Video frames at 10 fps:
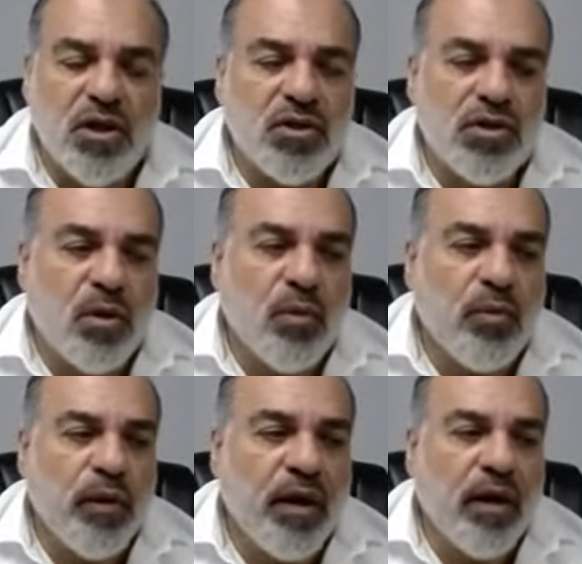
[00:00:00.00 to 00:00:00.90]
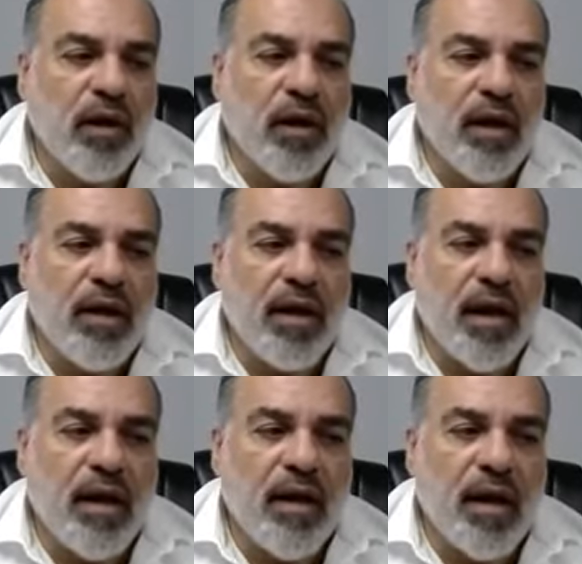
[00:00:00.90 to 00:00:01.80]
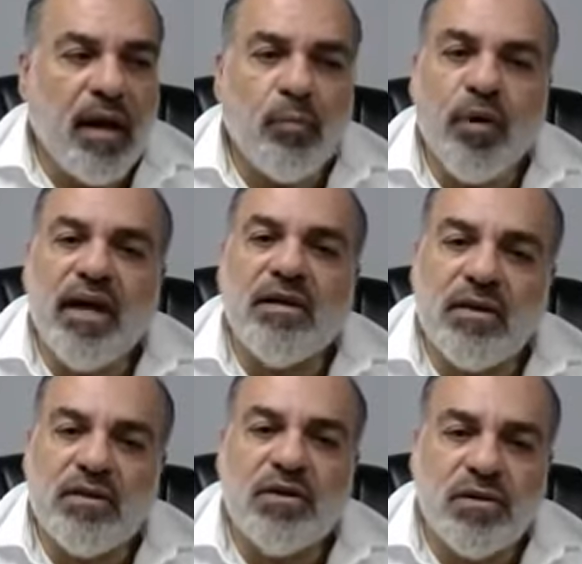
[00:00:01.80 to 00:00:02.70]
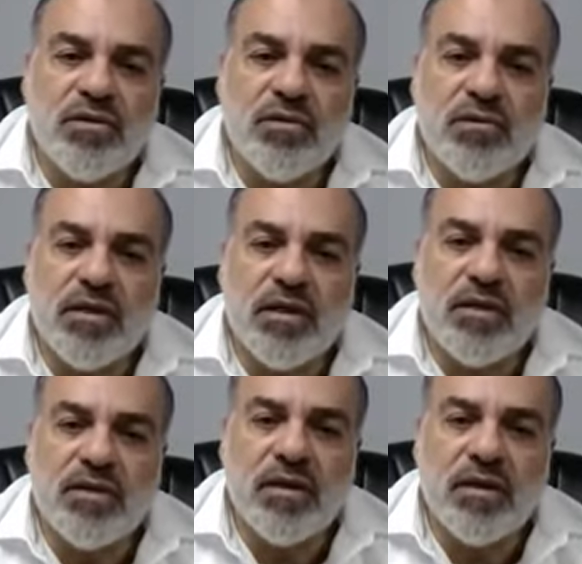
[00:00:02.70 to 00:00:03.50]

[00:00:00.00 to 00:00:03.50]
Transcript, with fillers: So we, a brain institute is